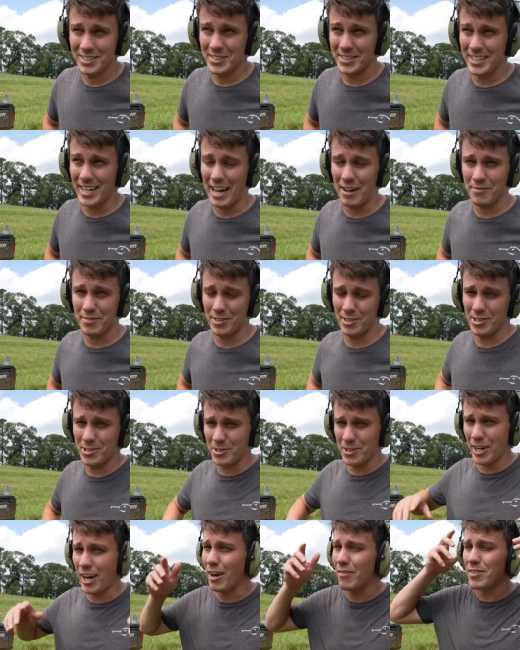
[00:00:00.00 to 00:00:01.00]
Not feeling too
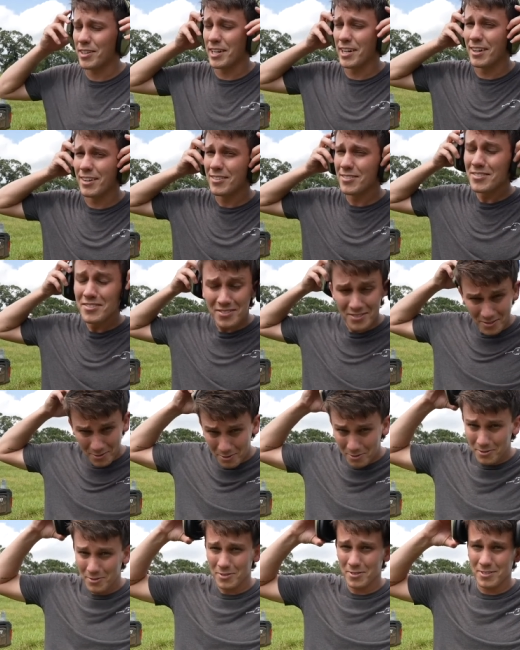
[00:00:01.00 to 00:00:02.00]
confident
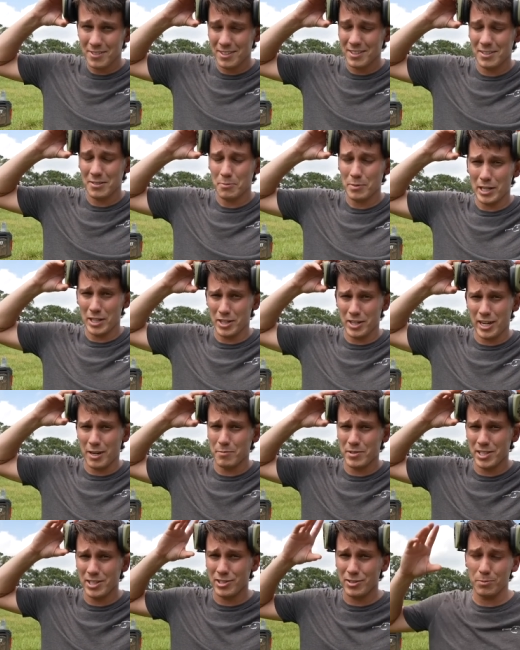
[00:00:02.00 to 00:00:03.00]
about the
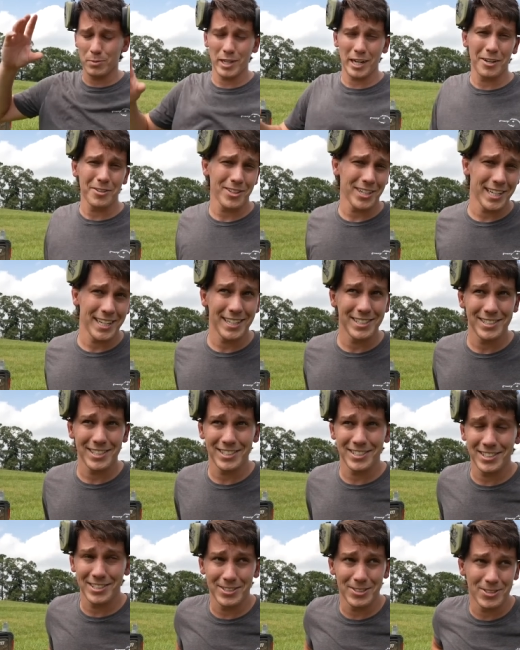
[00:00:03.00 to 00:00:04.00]
competition, but I don't think Kenzie
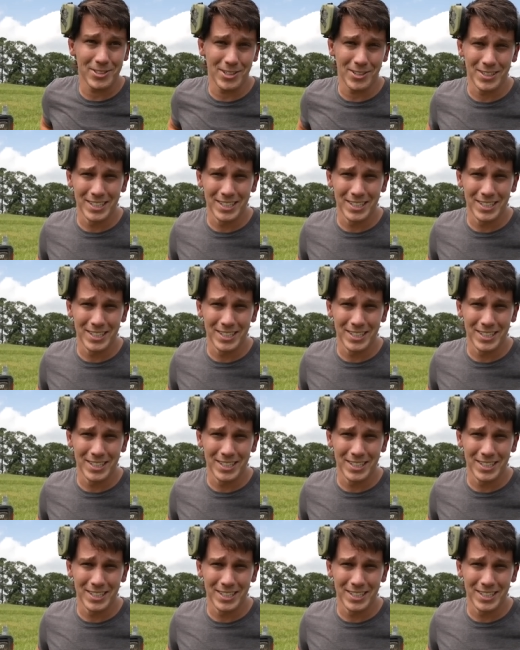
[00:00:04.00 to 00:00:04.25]
is either. So.